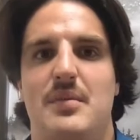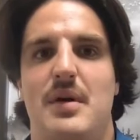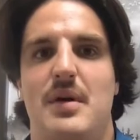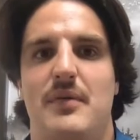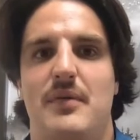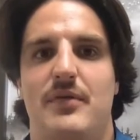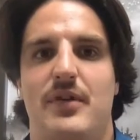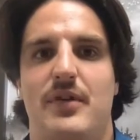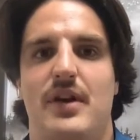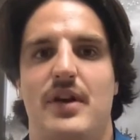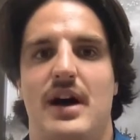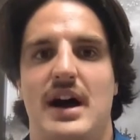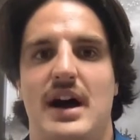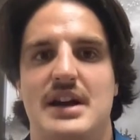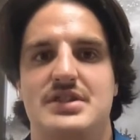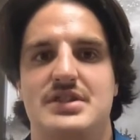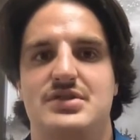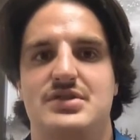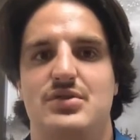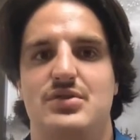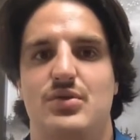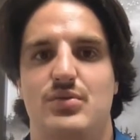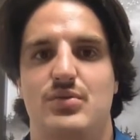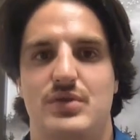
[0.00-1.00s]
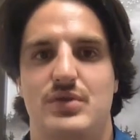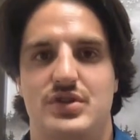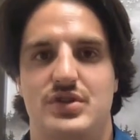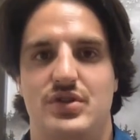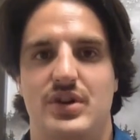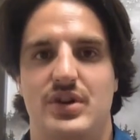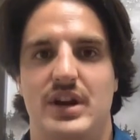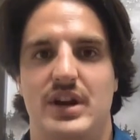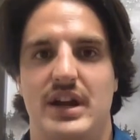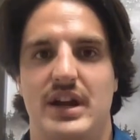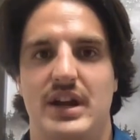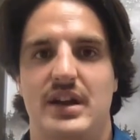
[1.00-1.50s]
come up for a high school
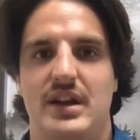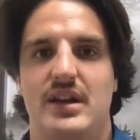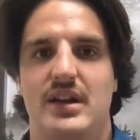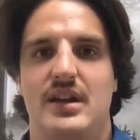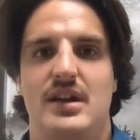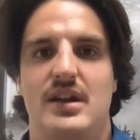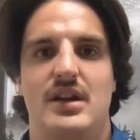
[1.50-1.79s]
retreat